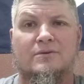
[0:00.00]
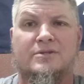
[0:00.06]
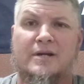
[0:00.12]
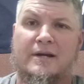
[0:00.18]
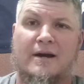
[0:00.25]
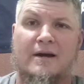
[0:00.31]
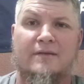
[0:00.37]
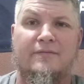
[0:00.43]

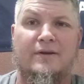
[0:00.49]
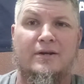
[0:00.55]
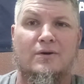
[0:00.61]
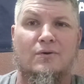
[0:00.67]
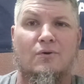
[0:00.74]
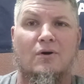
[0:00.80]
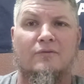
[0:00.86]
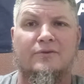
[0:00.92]
Check out a
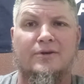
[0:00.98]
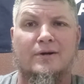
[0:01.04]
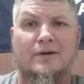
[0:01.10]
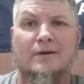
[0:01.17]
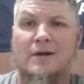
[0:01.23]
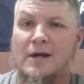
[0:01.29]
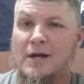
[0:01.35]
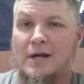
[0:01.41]
video over
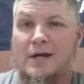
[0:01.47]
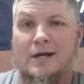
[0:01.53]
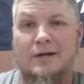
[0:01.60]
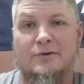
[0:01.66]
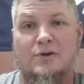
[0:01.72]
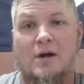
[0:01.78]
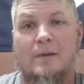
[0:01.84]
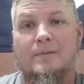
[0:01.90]
there,
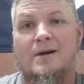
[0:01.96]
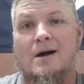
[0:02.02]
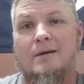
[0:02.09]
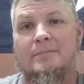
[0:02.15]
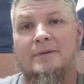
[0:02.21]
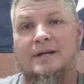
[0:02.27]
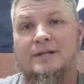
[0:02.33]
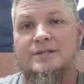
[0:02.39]
drop a
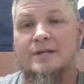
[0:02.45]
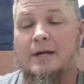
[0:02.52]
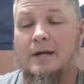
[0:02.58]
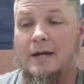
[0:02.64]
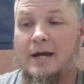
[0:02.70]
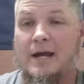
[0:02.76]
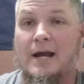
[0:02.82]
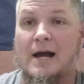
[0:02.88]
comment,
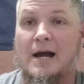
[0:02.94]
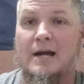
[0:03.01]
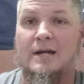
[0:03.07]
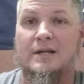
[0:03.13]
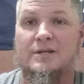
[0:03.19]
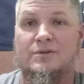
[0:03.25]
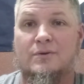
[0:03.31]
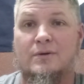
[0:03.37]
say, hey, I
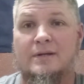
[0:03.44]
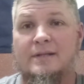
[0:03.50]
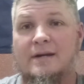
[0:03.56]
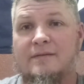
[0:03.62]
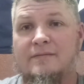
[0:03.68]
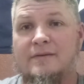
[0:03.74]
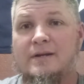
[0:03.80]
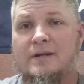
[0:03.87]
enjoyed
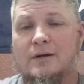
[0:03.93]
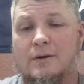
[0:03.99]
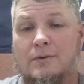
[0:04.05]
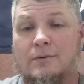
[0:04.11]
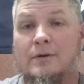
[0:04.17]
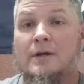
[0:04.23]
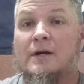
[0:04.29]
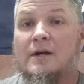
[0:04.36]
that
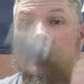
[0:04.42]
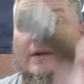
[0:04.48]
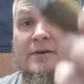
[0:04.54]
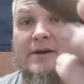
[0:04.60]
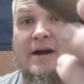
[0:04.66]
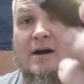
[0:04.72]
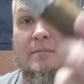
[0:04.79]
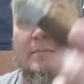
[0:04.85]
video,
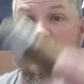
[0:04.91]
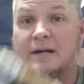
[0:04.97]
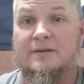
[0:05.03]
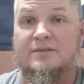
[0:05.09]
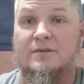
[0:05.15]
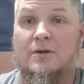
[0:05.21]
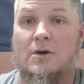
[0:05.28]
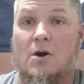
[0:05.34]
now how about a
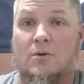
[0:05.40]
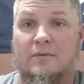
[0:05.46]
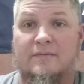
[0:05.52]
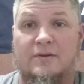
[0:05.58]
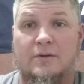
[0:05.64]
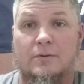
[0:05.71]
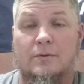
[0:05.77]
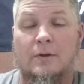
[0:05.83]
cigar
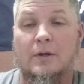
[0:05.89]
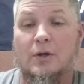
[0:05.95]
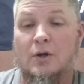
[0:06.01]
review?